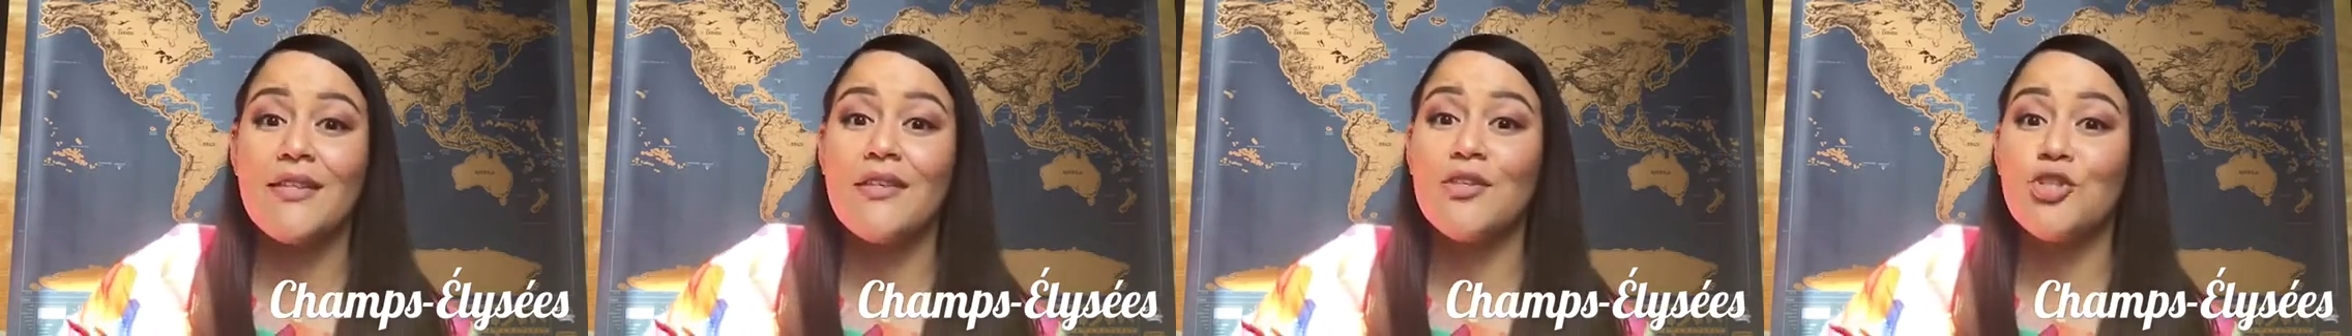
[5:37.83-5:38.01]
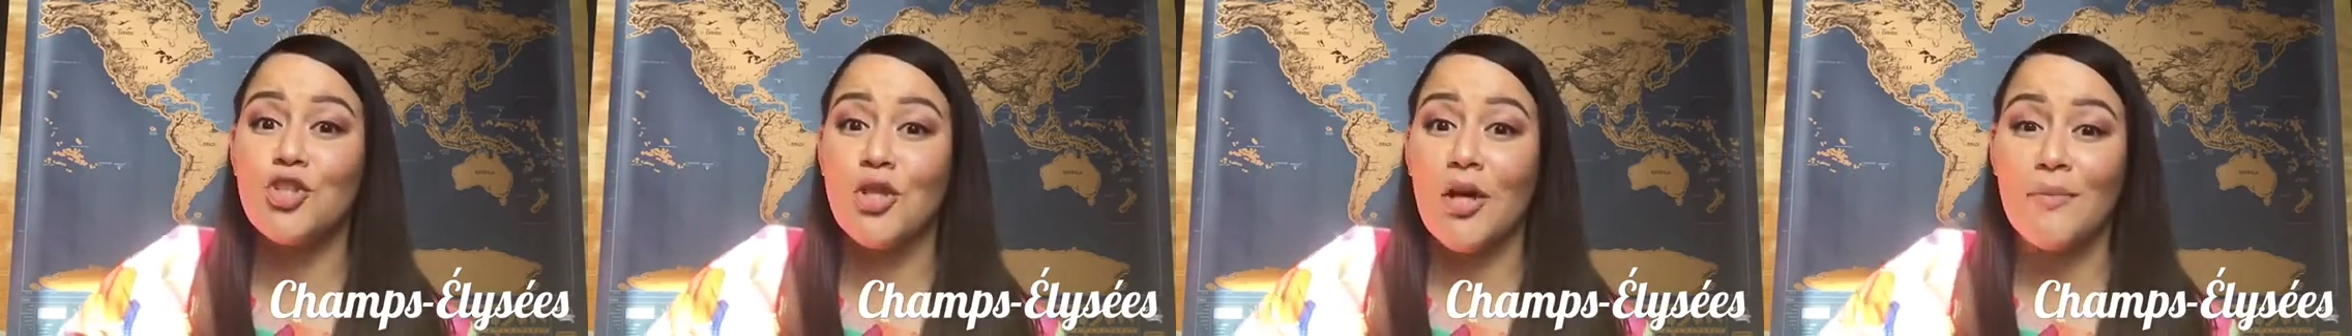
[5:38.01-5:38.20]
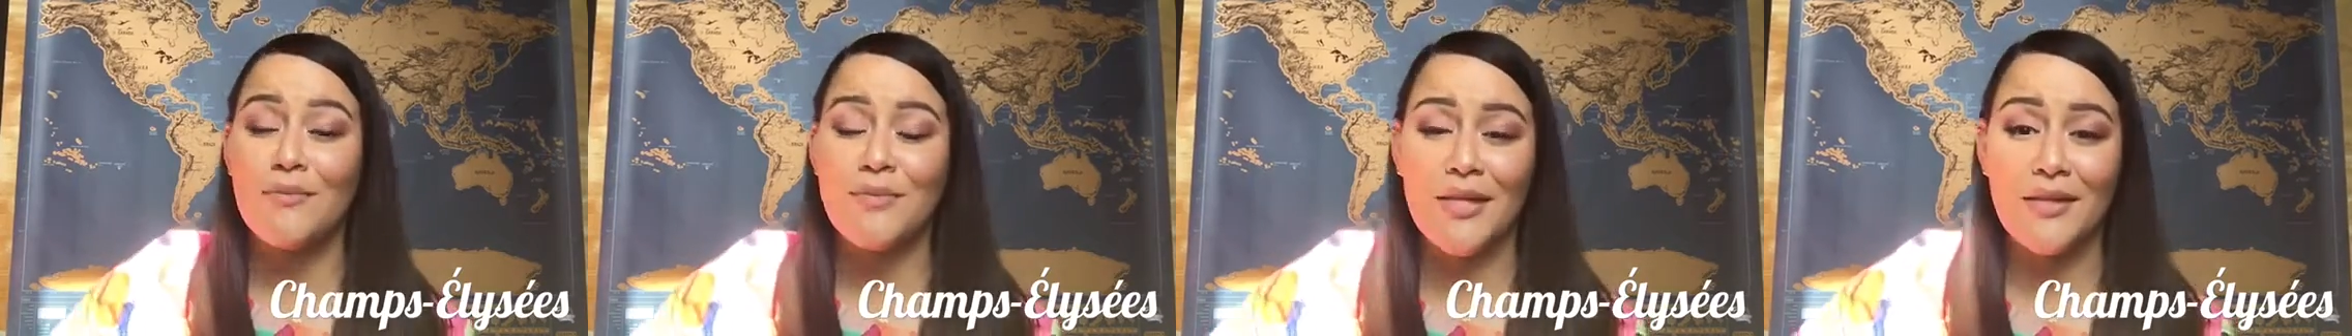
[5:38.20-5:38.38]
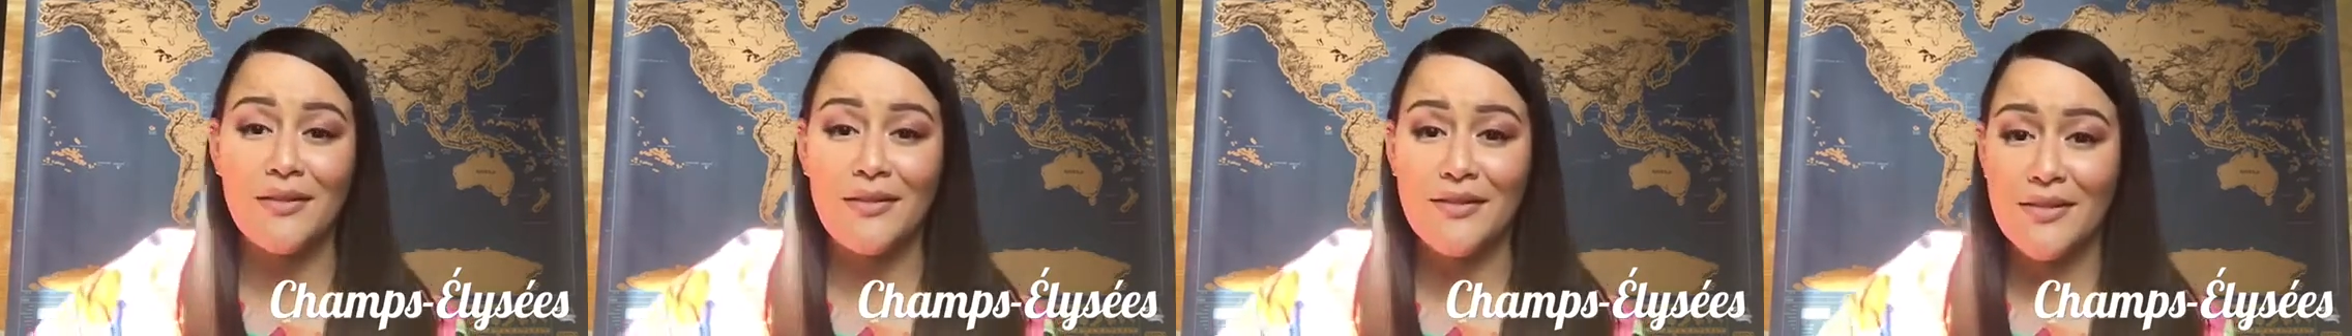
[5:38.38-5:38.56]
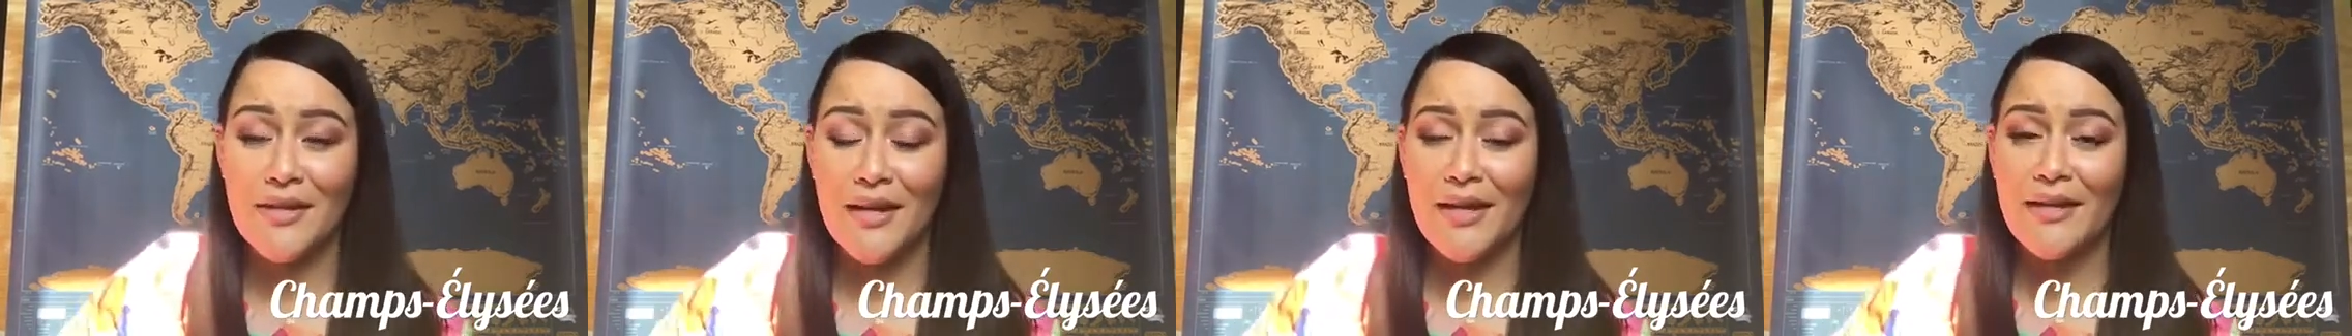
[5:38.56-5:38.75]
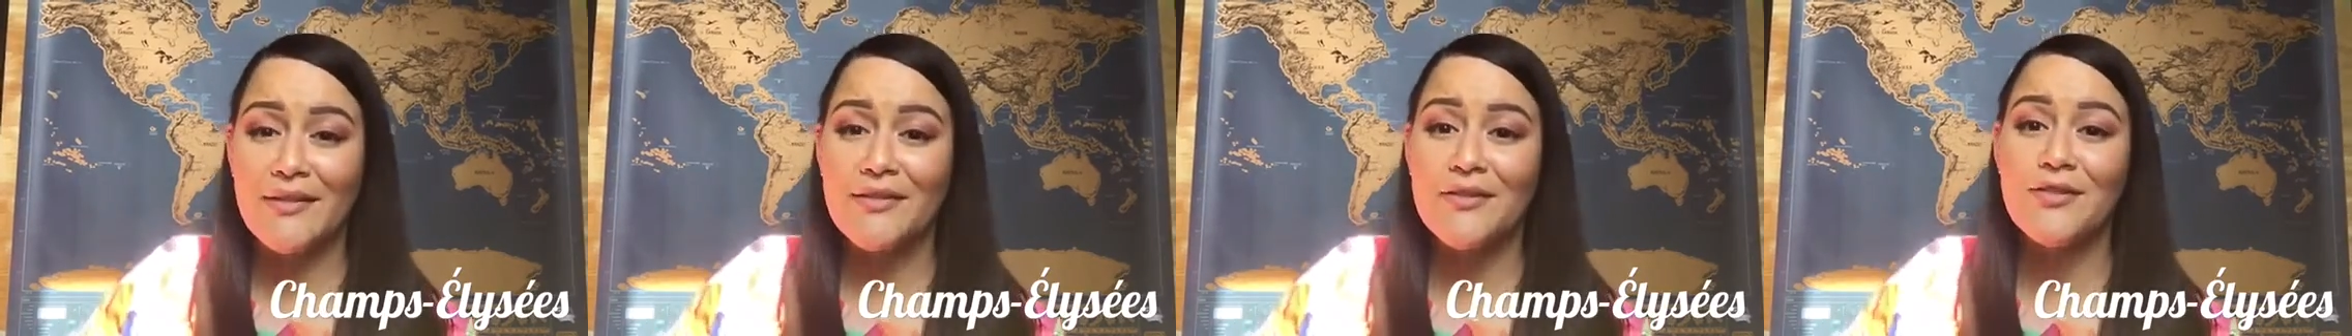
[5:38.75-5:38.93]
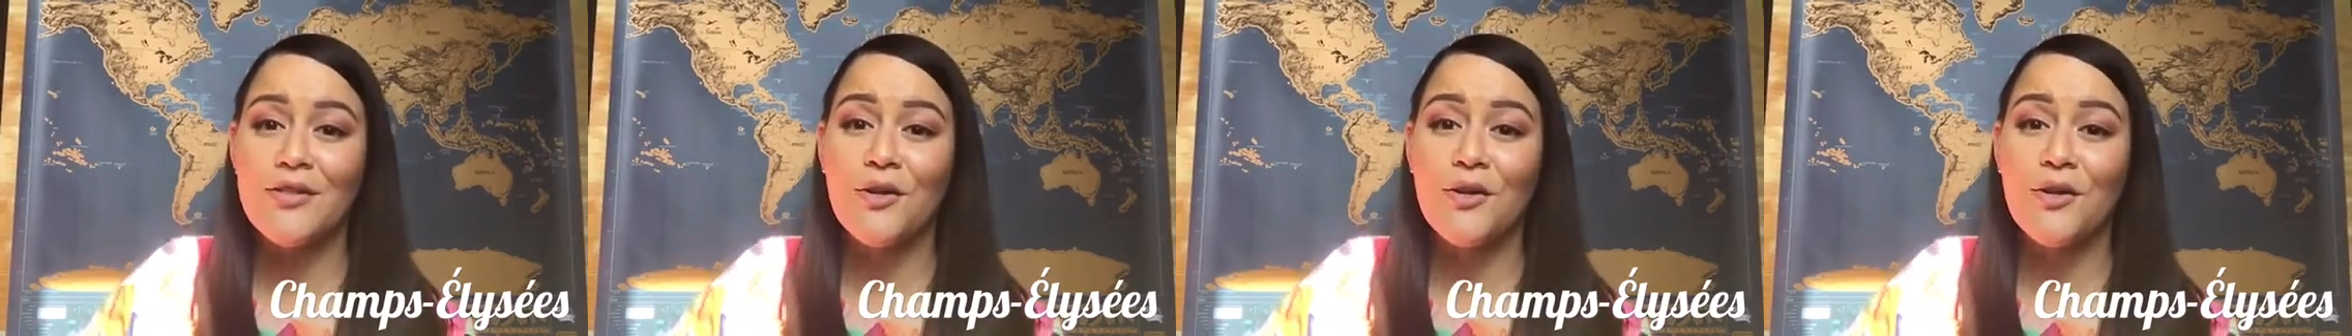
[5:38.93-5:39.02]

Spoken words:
the Champs-Élysées.